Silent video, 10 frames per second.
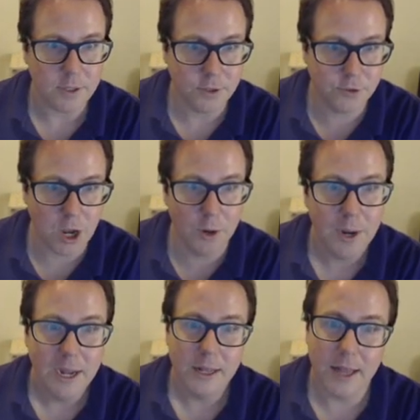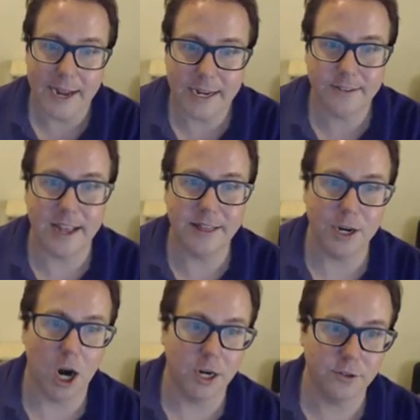So, like I said,
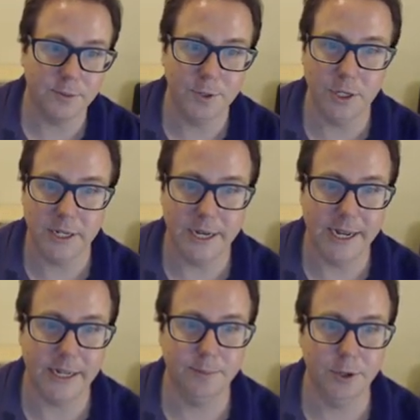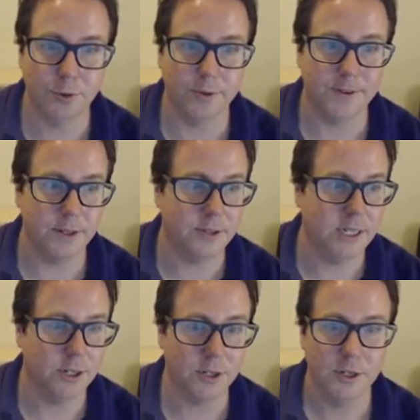there are some good Canadian mutual funds
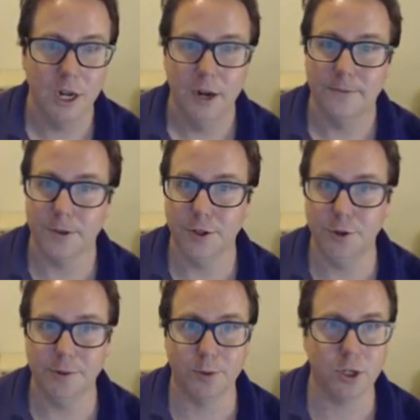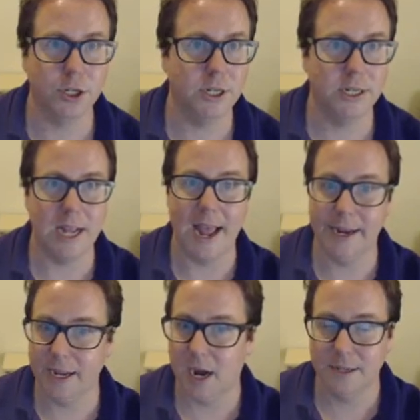here for the Doing More Good,
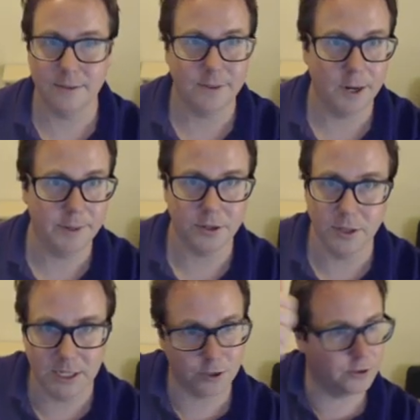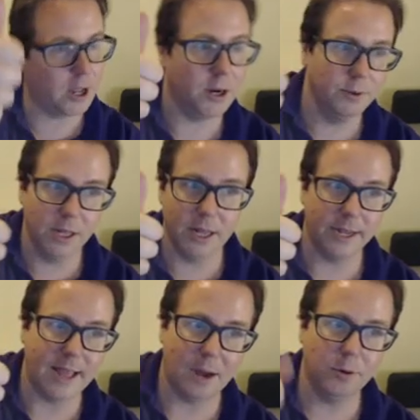NEI's Environmental Leaders. I really
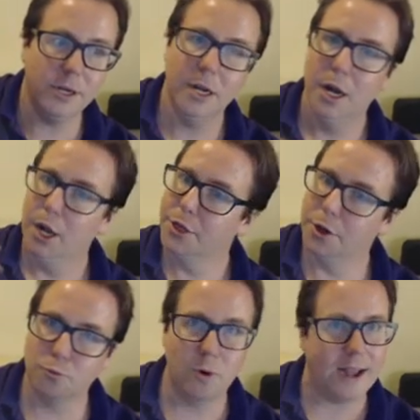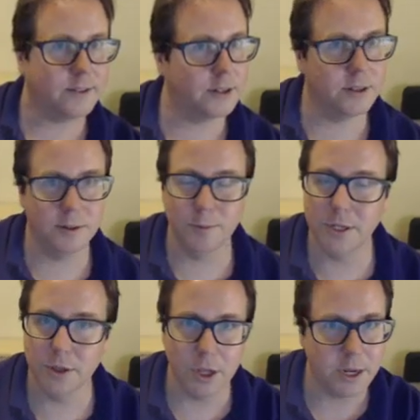like that one. The rest of them, when
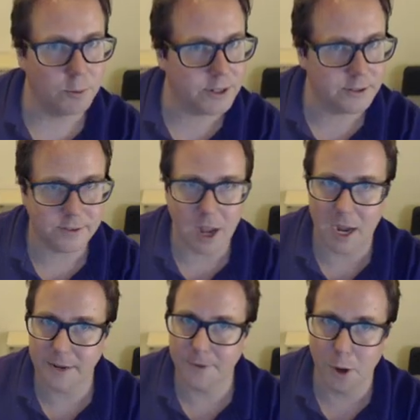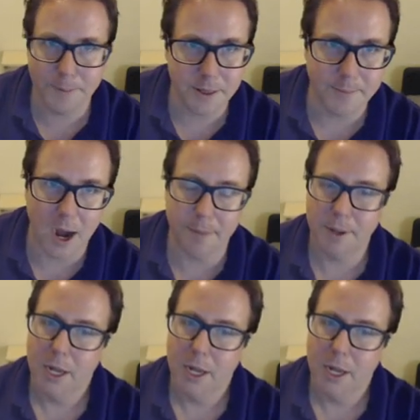you look at what's inside, if you open them up,